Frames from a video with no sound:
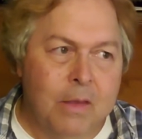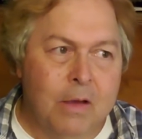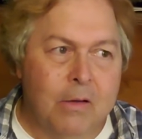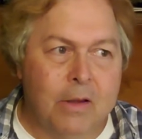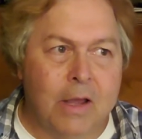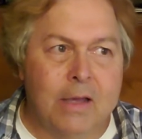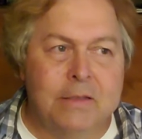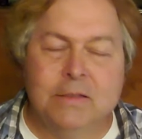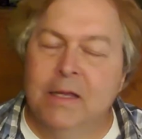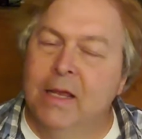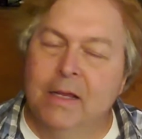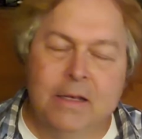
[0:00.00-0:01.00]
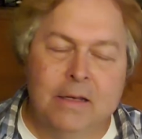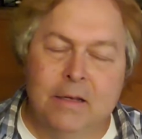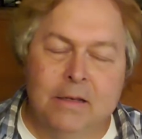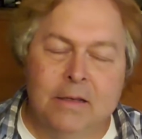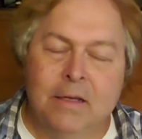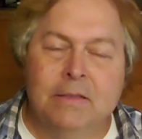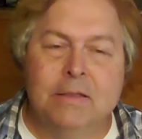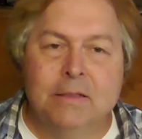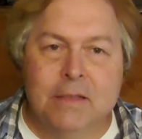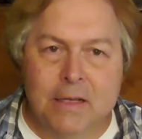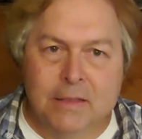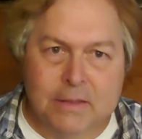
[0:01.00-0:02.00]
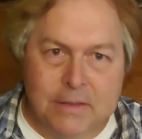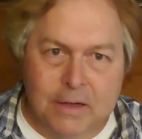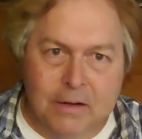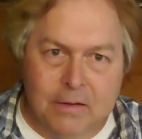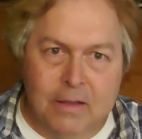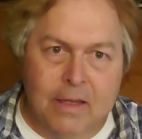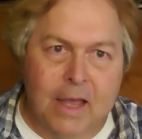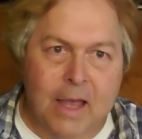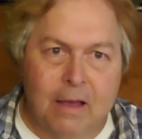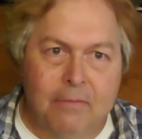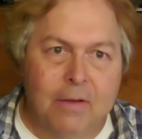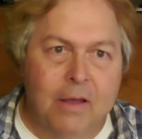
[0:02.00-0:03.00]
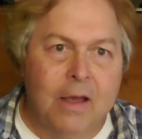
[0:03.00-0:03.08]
Okay, a state doesn't necessarily have